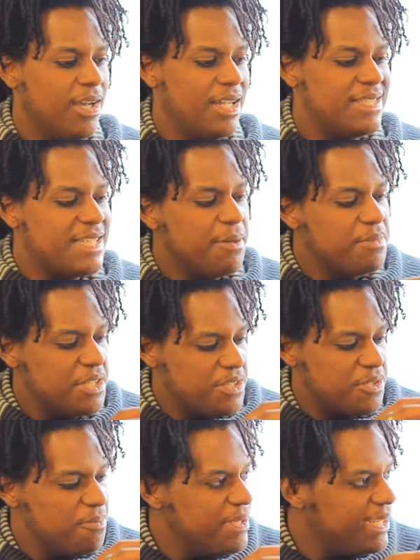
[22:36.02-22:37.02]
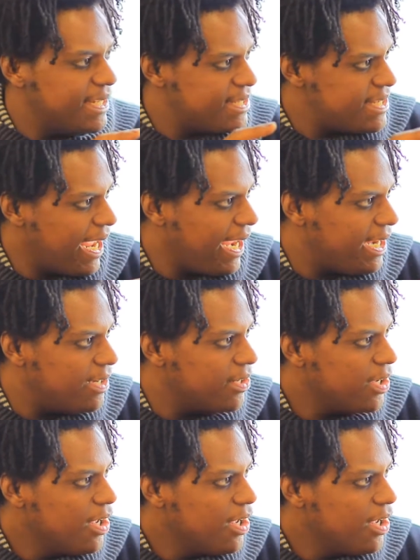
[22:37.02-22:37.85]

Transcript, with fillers: attempted to be contained.